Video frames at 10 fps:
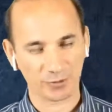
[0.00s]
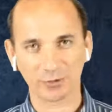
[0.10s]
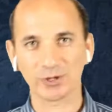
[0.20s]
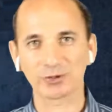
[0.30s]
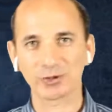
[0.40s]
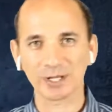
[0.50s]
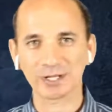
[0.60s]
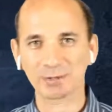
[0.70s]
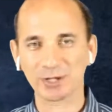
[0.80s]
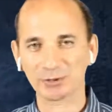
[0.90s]
whoever
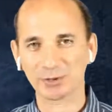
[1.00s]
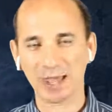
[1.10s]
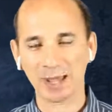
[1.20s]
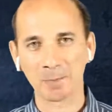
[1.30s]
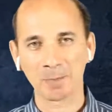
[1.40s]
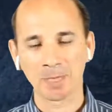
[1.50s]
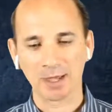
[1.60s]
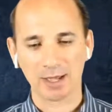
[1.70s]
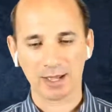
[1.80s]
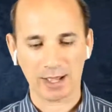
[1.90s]
joins me today.
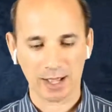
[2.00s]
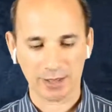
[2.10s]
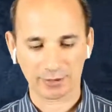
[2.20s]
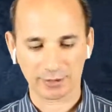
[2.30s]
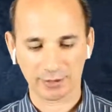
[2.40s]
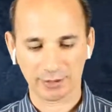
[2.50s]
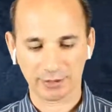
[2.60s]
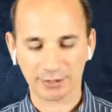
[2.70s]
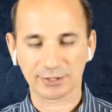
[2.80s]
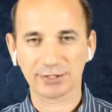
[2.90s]
And
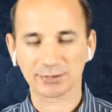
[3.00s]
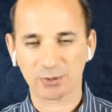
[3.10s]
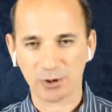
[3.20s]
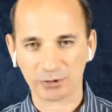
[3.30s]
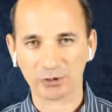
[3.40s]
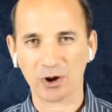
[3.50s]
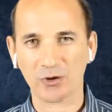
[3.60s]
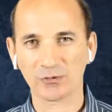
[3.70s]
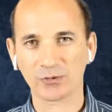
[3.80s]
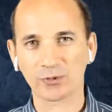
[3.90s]
this is part
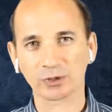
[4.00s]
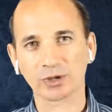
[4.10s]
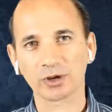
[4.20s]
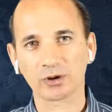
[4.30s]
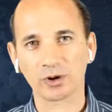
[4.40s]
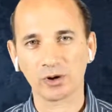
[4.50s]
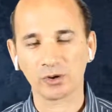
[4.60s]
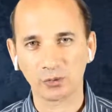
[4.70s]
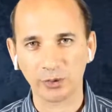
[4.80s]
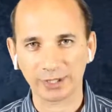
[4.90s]
of what I
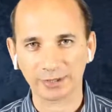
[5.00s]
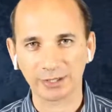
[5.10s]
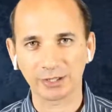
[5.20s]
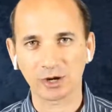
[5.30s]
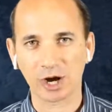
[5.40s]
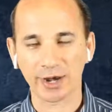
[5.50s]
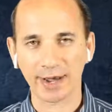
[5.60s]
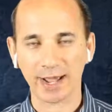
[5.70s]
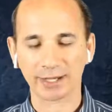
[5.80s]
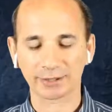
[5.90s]
call Weekly
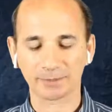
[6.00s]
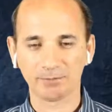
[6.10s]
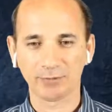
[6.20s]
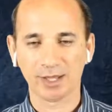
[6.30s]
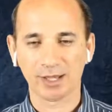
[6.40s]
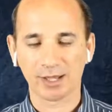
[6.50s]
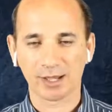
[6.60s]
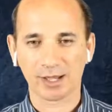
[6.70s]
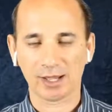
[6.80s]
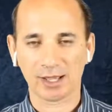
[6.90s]
Connect.
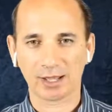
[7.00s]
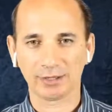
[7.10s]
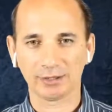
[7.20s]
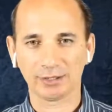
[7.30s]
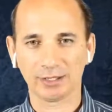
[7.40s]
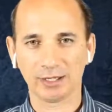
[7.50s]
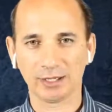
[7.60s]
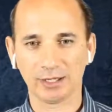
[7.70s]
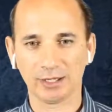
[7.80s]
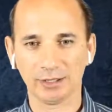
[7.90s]
And
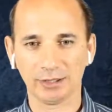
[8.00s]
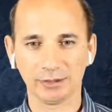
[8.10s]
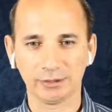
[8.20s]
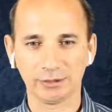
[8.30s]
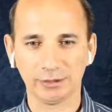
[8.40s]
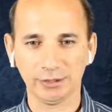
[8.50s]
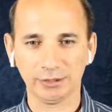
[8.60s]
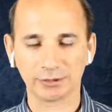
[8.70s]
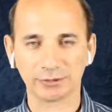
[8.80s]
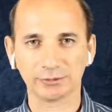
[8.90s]
in
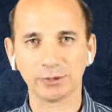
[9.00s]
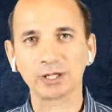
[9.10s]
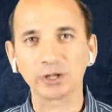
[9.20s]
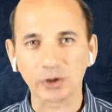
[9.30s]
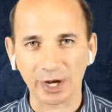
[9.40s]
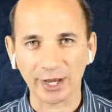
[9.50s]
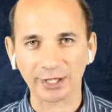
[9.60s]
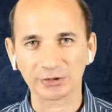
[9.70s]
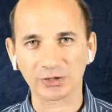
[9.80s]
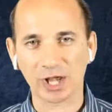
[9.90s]
these Weekly
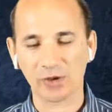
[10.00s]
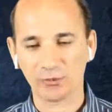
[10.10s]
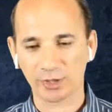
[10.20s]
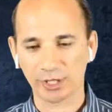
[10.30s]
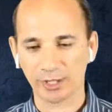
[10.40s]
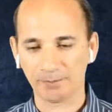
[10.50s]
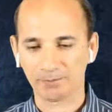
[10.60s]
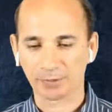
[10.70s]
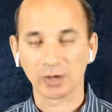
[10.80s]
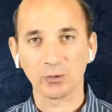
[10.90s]
Connects every
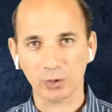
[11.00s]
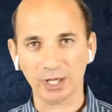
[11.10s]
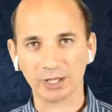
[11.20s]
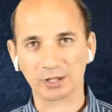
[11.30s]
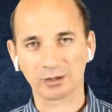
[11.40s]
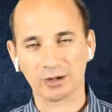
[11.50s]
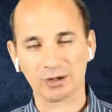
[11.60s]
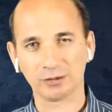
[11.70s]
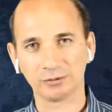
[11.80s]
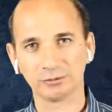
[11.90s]
week
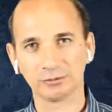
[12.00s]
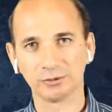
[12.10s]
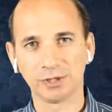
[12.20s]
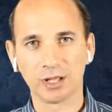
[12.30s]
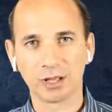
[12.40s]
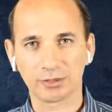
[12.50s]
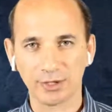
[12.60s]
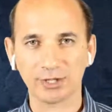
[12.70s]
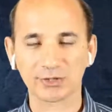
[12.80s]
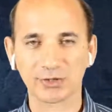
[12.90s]
on
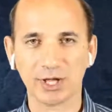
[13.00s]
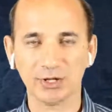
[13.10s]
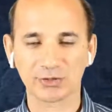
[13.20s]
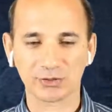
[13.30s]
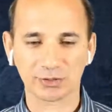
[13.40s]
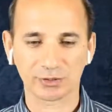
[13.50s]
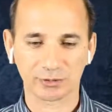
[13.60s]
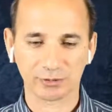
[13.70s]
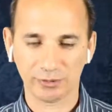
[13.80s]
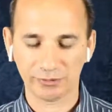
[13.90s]
Thursdays
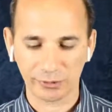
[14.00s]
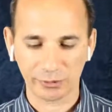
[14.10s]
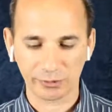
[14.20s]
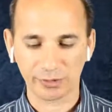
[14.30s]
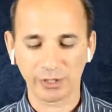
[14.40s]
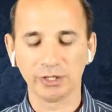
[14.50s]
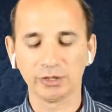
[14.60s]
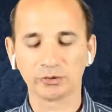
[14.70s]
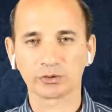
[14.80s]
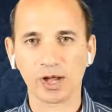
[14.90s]
around noon
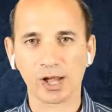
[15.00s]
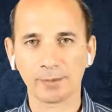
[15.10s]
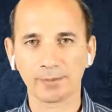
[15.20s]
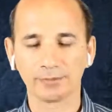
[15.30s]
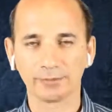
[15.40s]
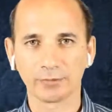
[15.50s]
time,